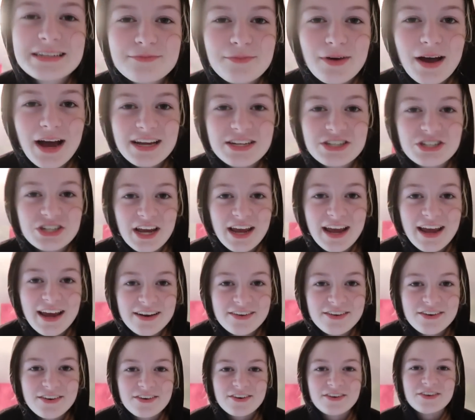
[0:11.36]
to my
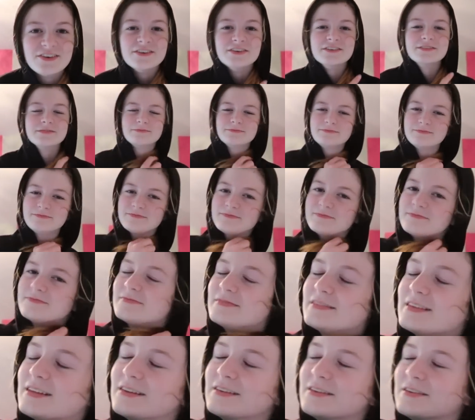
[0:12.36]
channel.
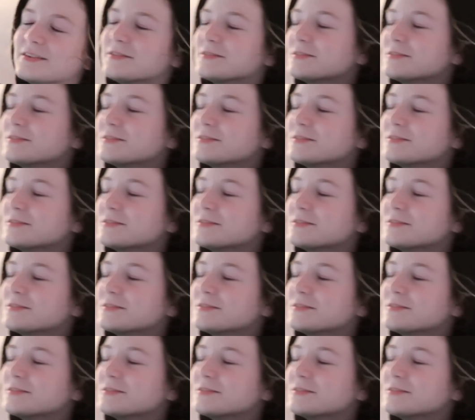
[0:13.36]
I don't know